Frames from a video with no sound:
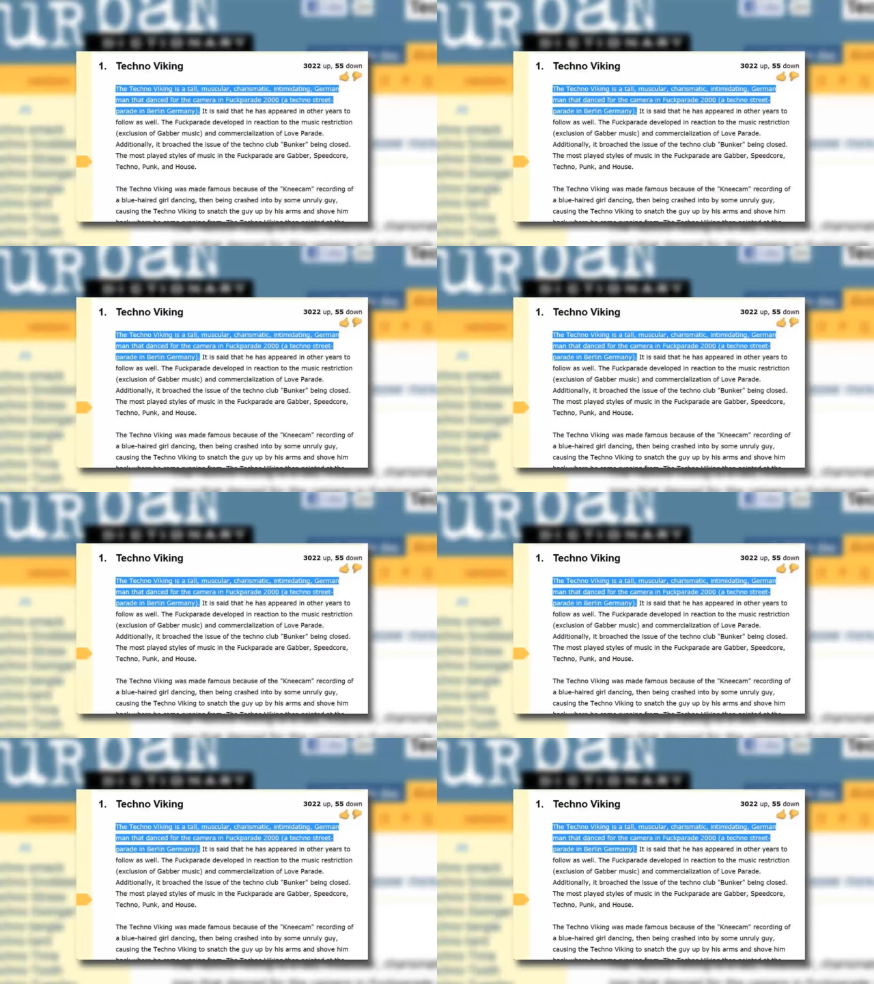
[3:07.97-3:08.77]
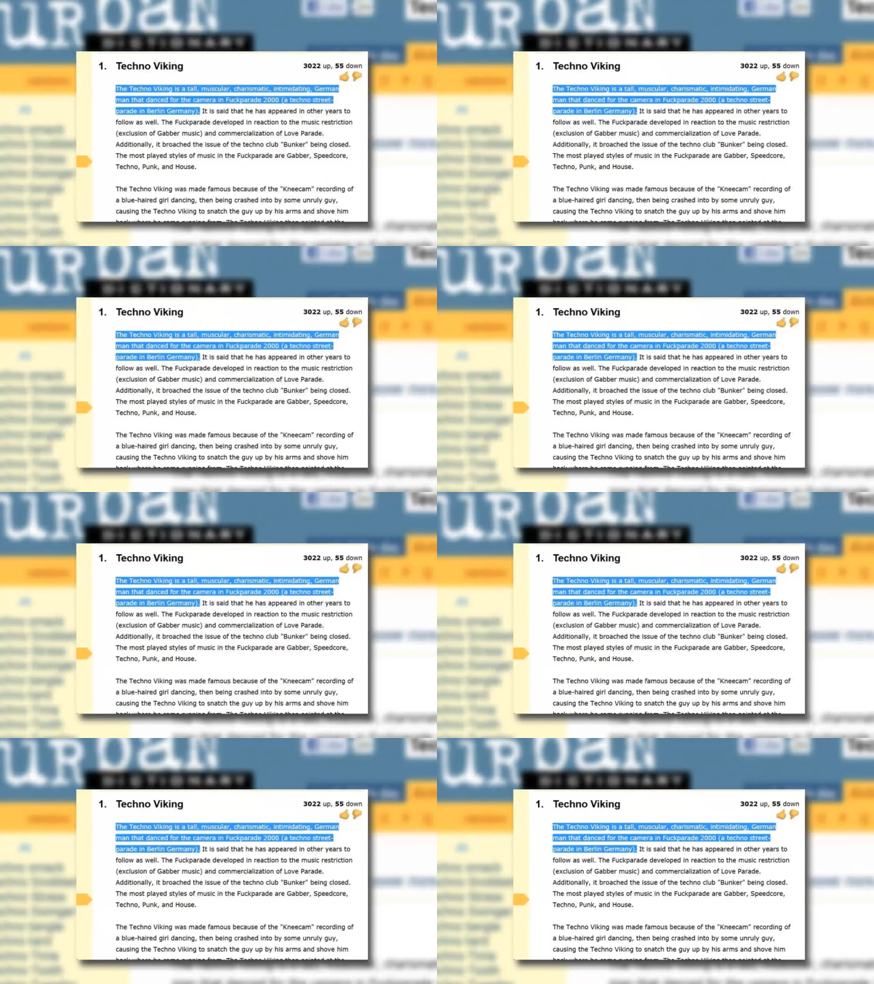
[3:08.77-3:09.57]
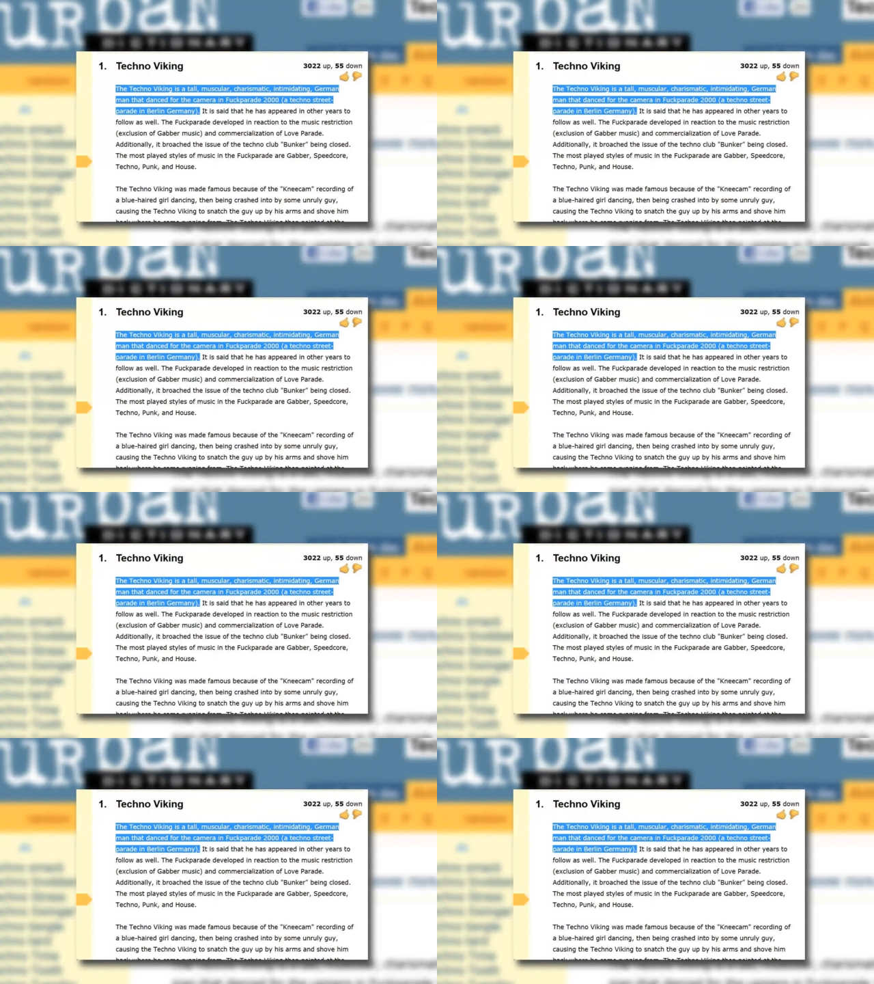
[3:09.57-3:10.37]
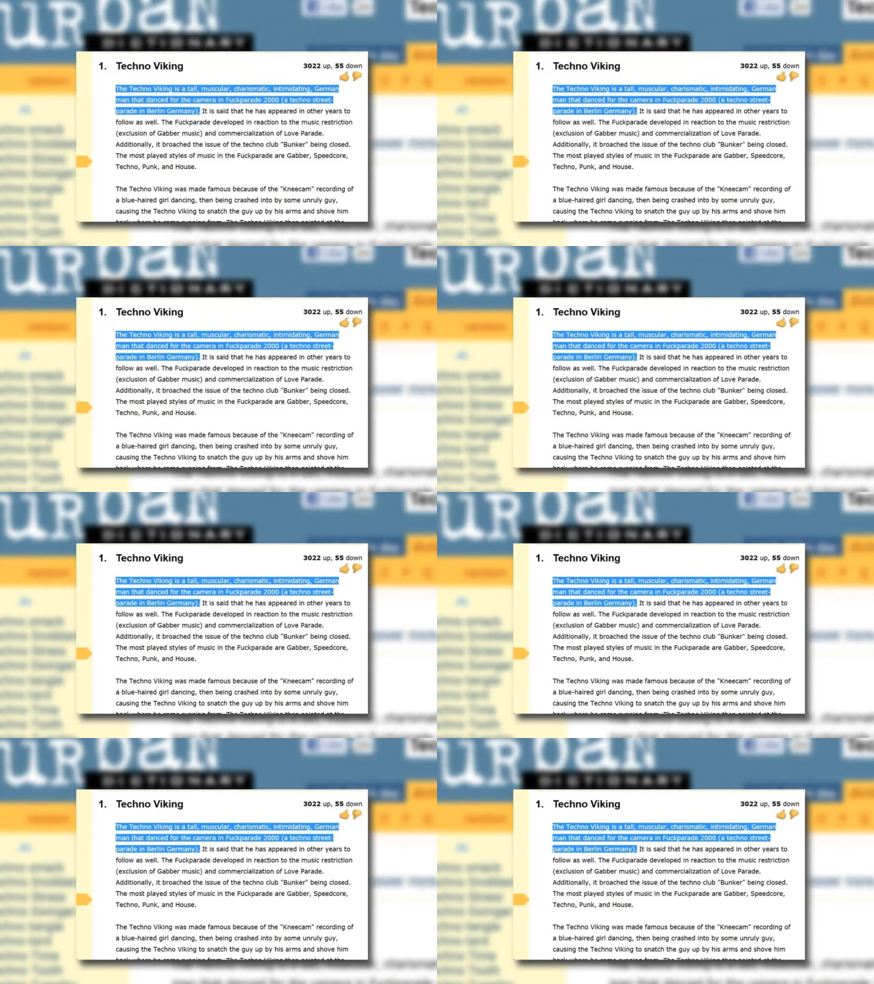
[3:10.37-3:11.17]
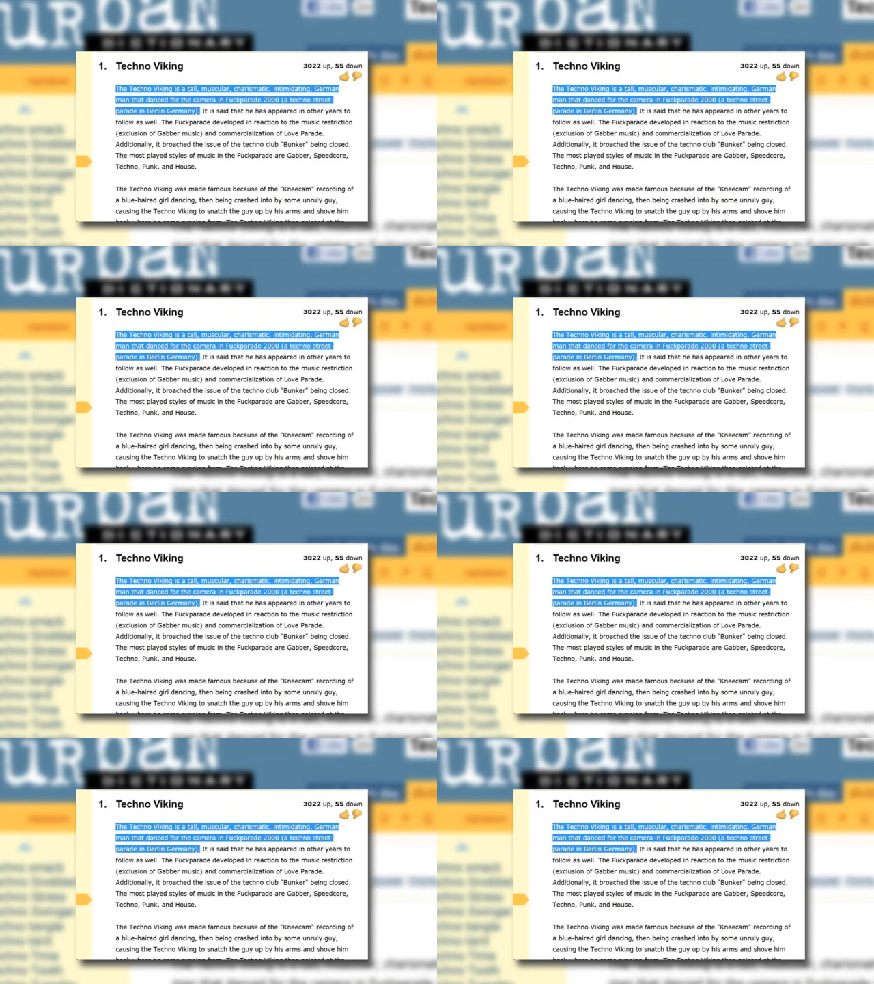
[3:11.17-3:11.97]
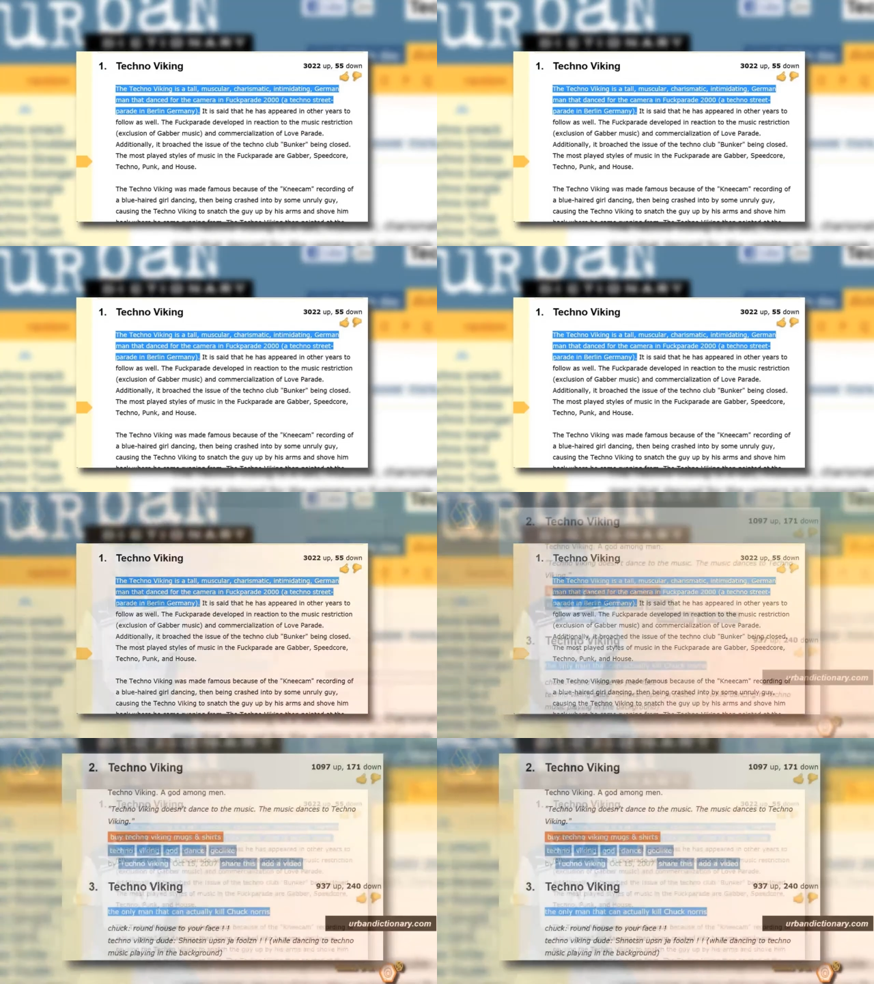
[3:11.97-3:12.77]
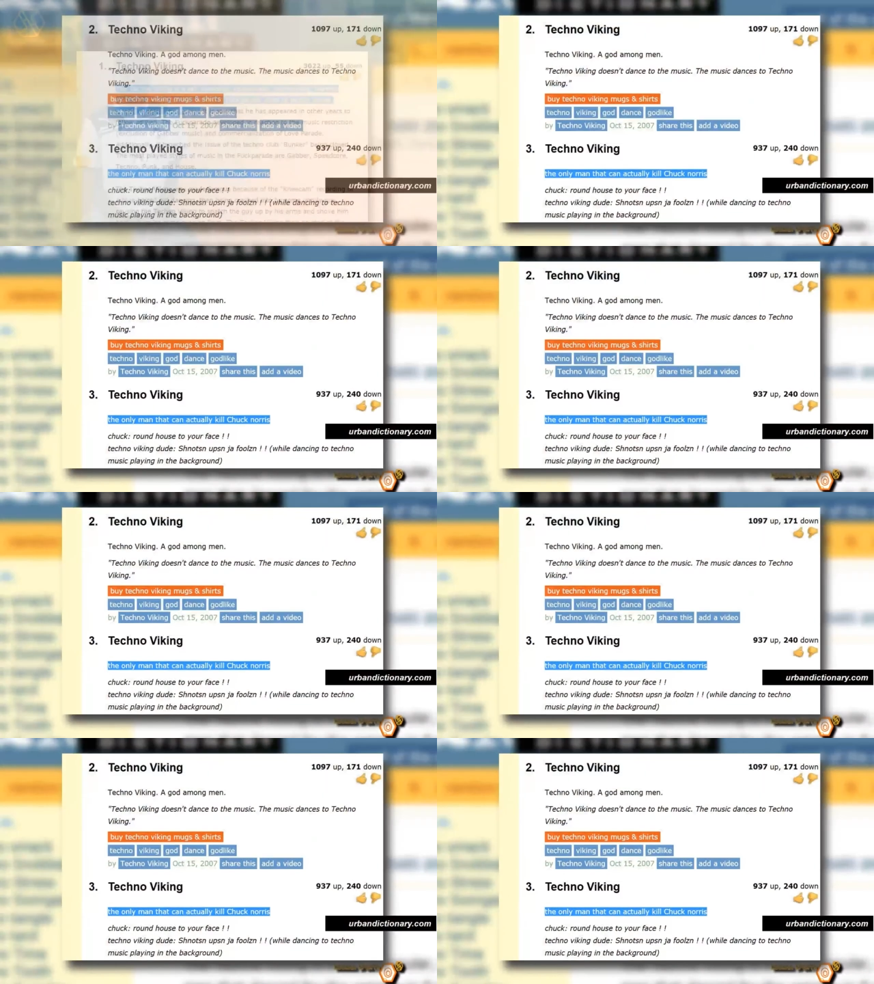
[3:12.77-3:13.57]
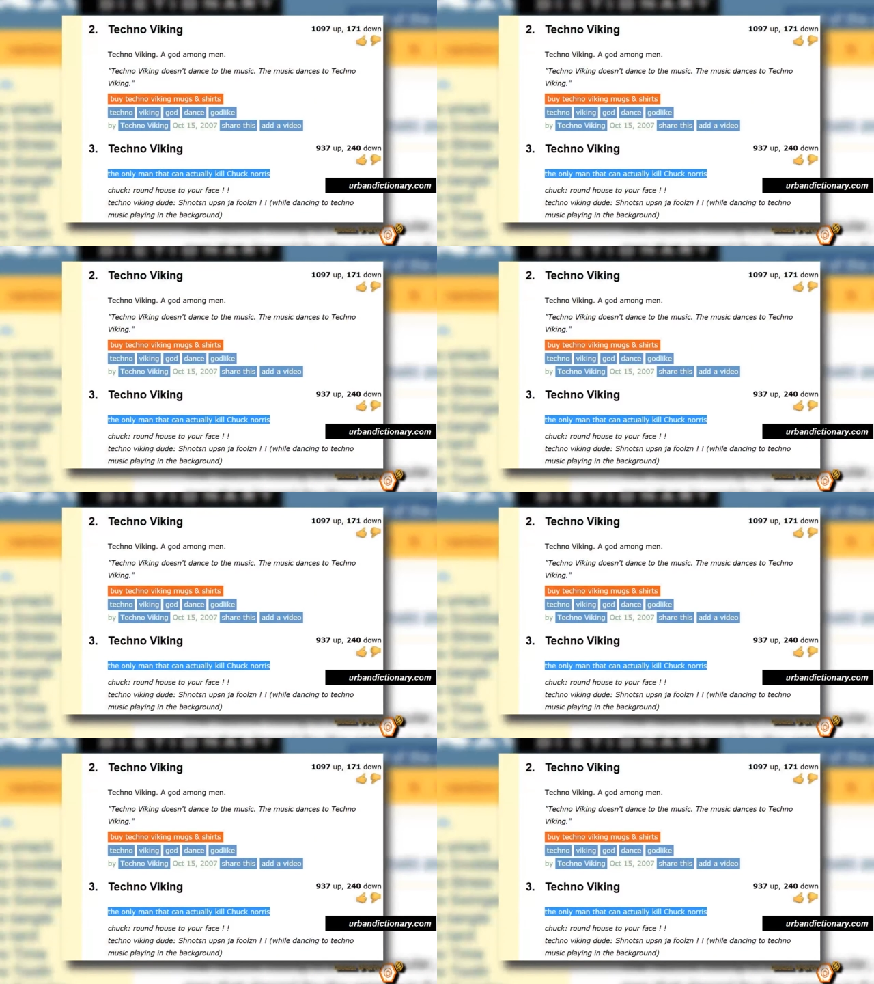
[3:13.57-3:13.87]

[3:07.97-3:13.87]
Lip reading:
No face is visible, so there are no lips to read.